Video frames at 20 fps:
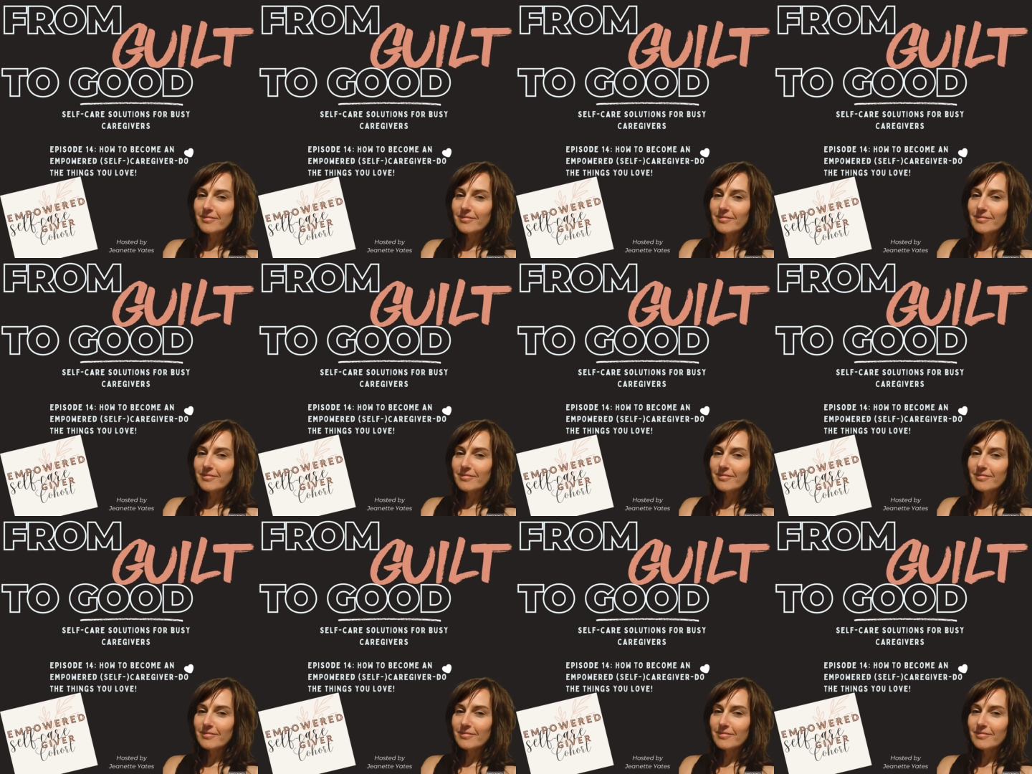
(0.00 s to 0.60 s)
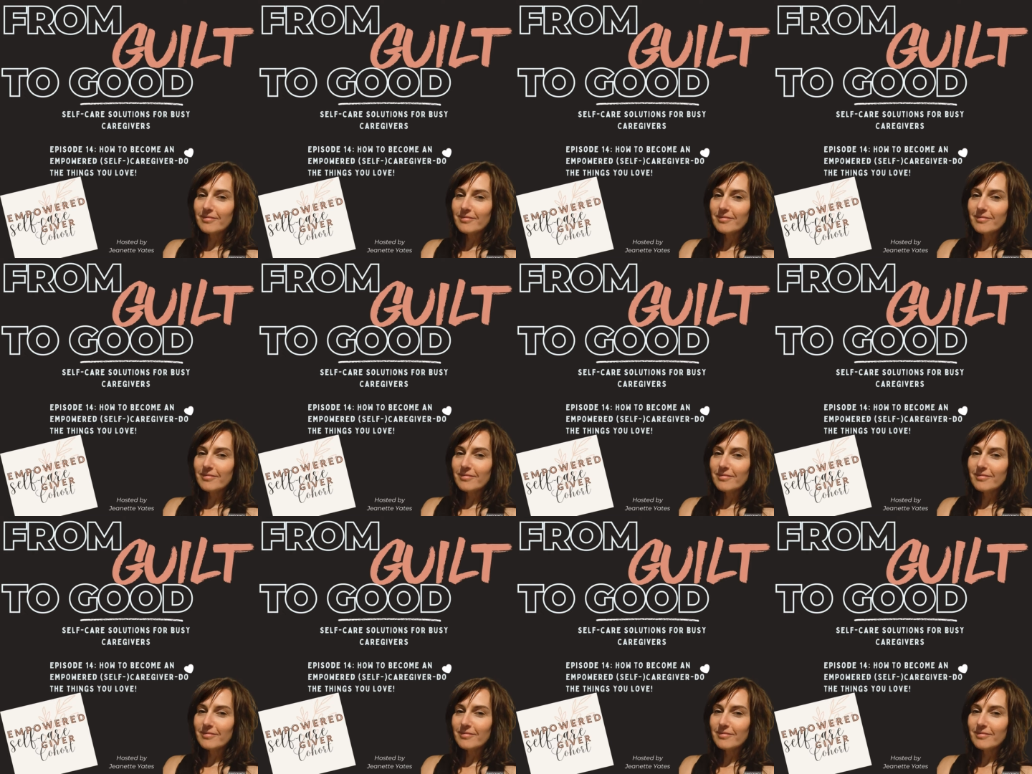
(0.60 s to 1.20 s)

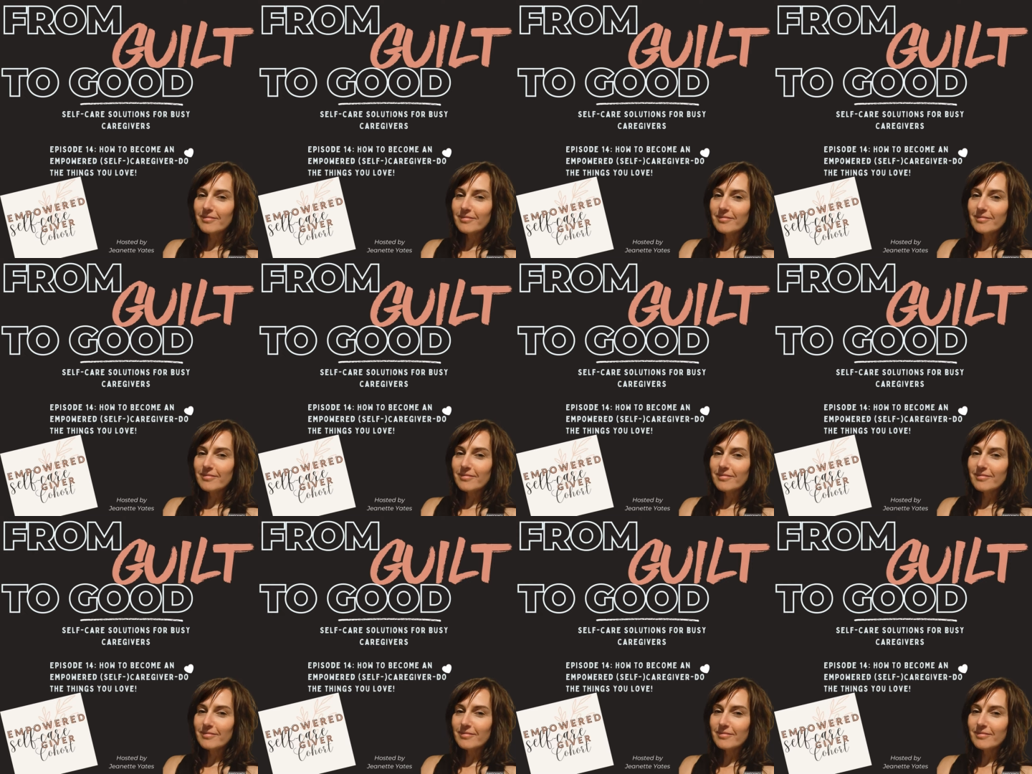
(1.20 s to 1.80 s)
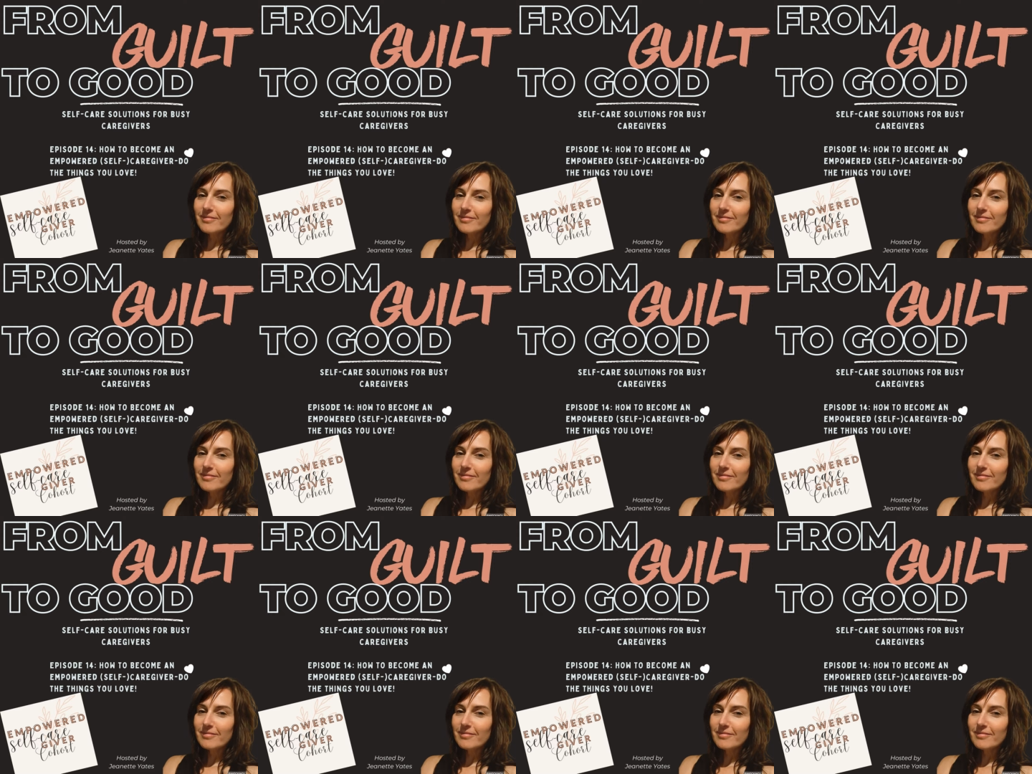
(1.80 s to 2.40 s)

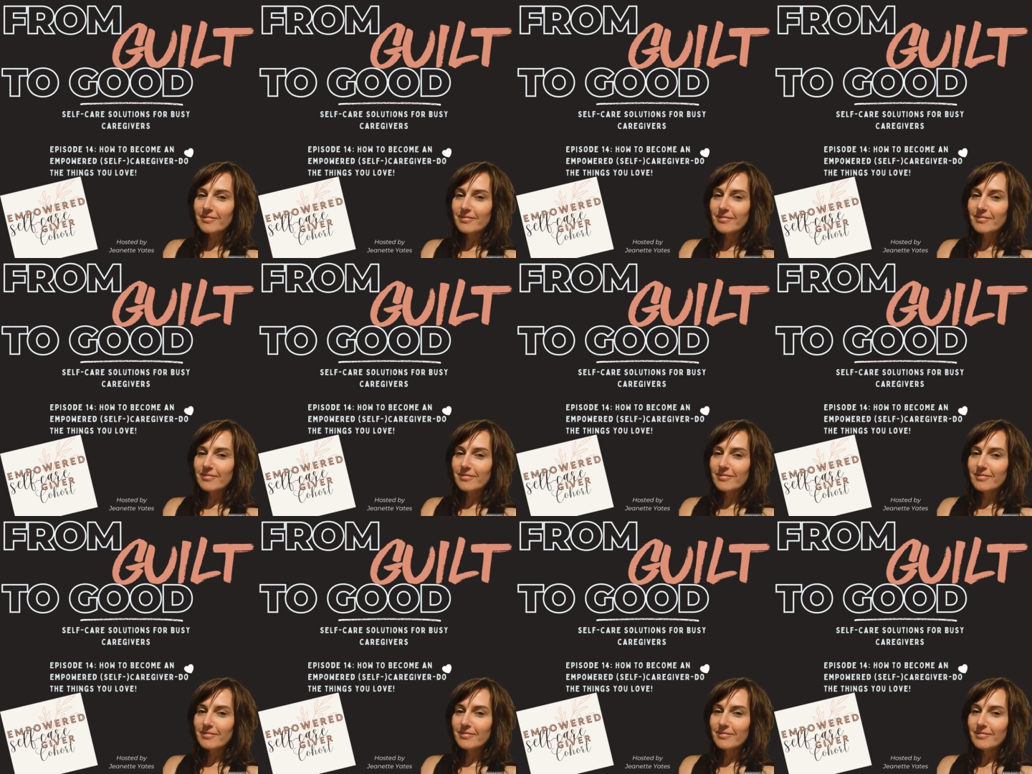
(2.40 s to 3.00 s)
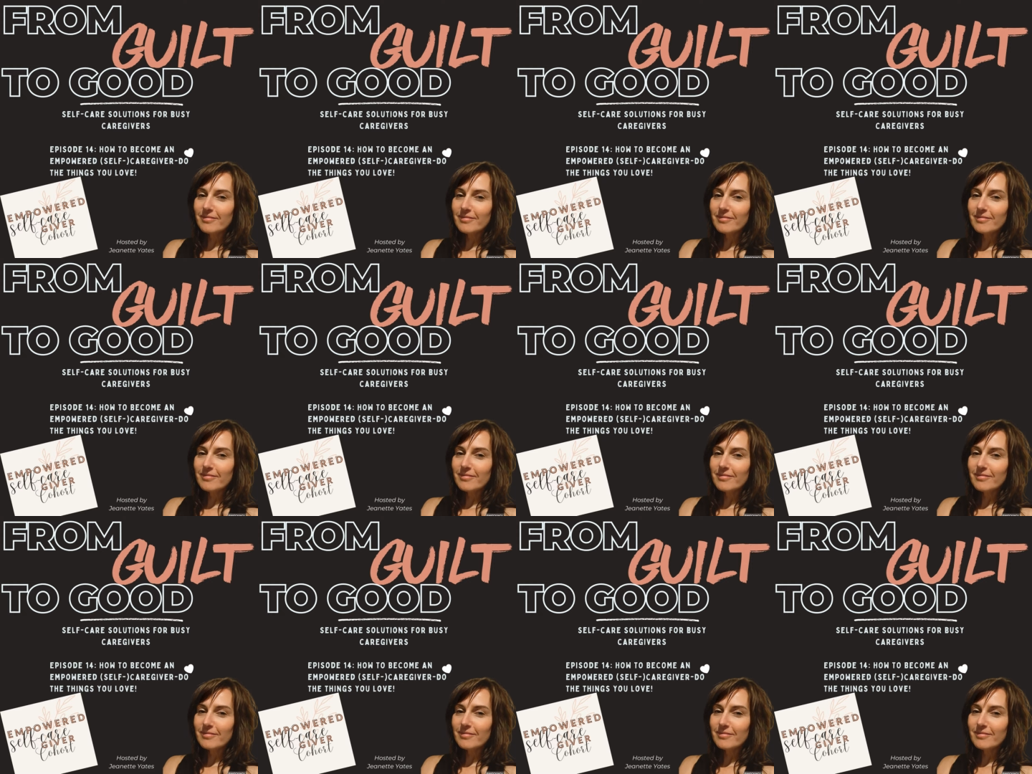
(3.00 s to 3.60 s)

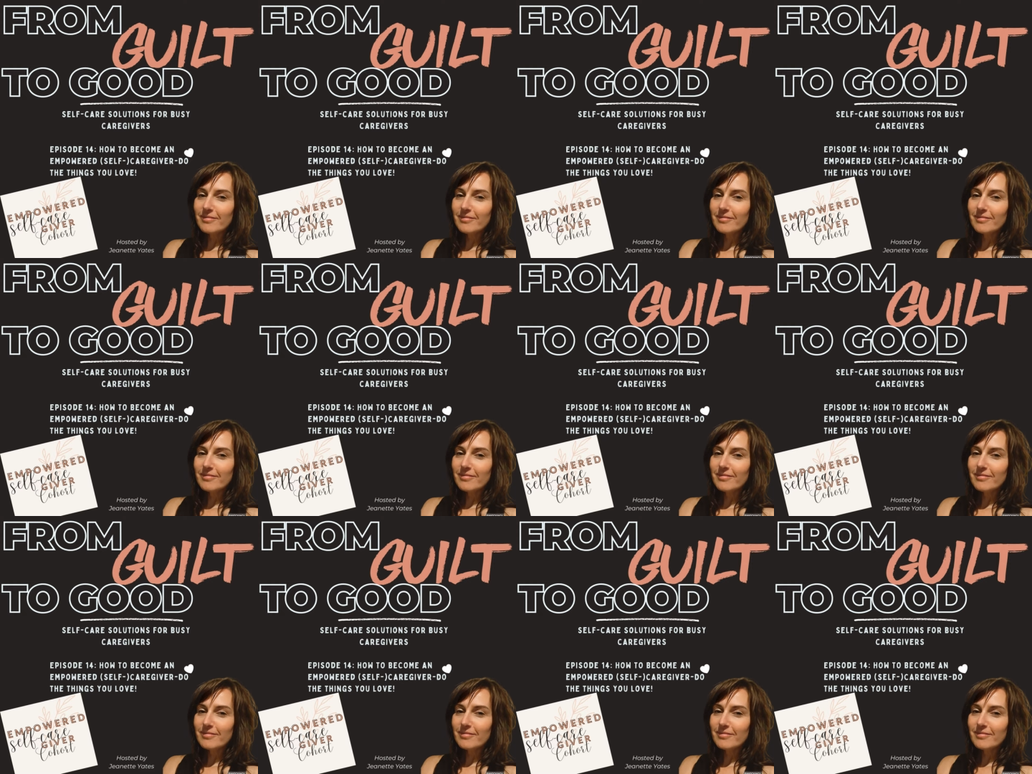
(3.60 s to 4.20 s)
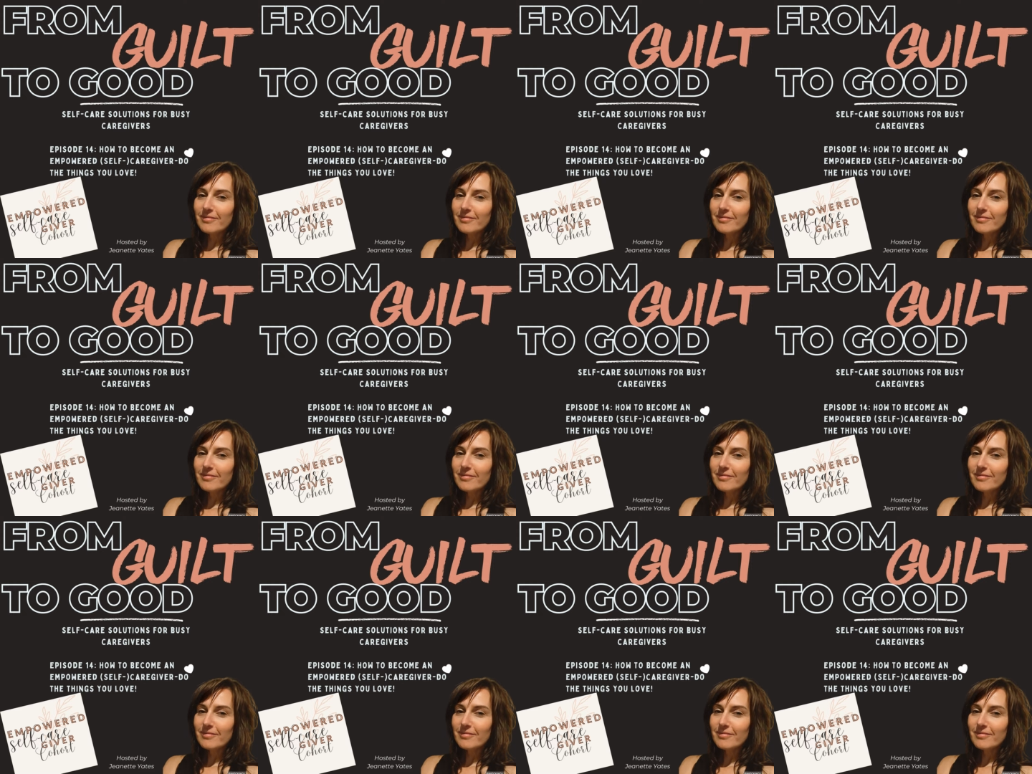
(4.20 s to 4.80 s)

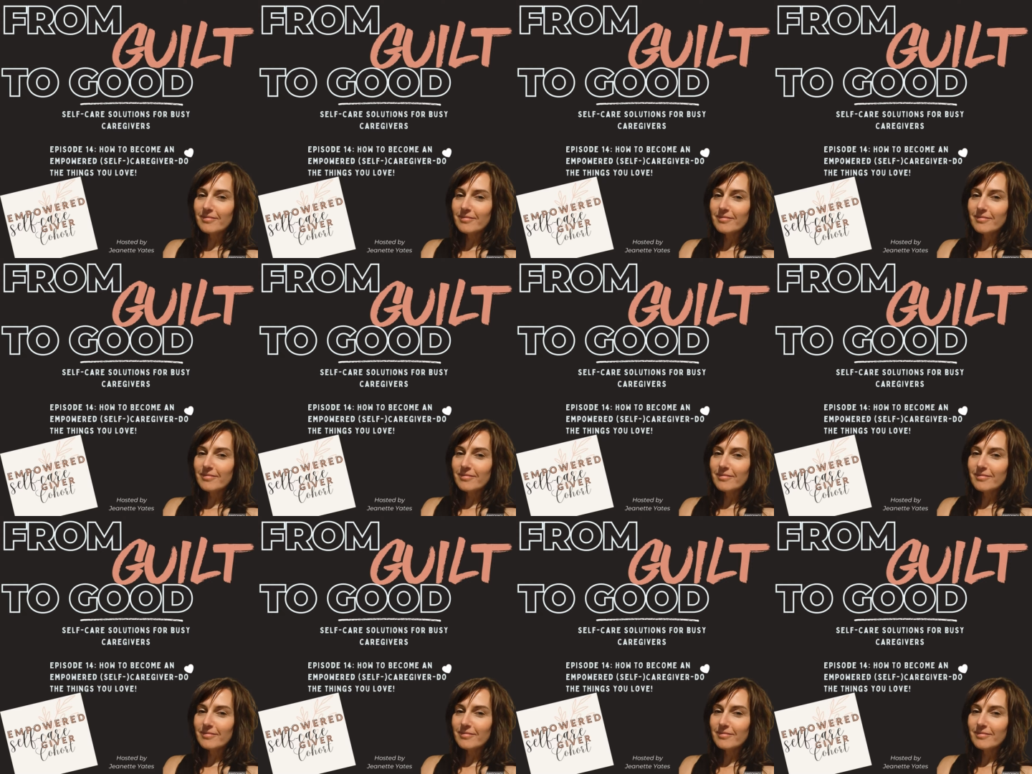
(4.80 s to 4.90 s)
The face doesn't move, so there is nothing to read.